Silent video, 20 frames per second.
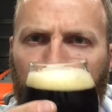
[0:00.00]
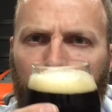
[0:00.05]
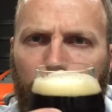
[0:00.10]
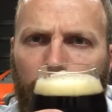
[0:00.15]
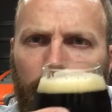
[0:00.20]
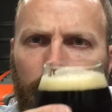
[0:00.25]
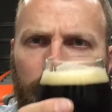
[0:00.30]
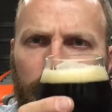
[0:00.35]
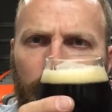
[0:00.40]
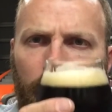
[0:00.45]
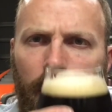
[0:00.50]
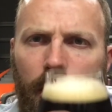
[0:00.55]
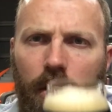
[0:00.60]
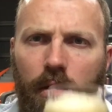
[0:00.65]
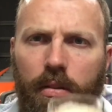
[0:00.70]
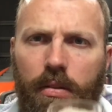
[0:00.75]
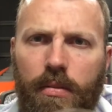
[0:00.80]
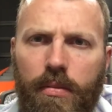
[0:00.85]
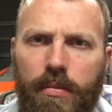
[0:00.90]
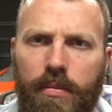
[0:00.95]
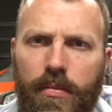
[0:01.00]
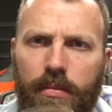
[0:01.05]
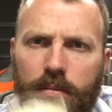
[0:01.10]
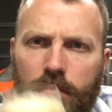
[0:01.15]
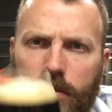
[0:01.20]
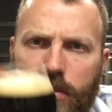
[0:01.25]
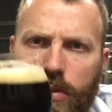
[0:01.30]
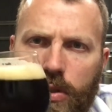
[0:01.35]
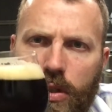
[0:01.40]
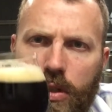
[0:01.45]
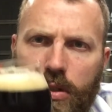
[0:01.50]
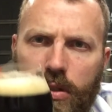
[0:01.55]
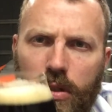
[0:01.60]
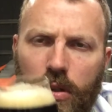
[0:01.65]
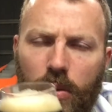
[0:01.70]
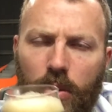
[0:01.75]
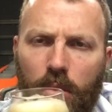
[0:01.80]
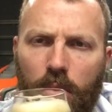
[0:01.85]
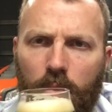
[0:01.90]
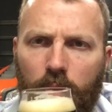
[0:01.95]
Cheers, Dino. Cheers
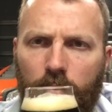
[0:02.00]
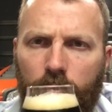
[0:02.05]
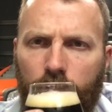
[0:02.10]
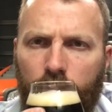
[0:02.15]
to you all.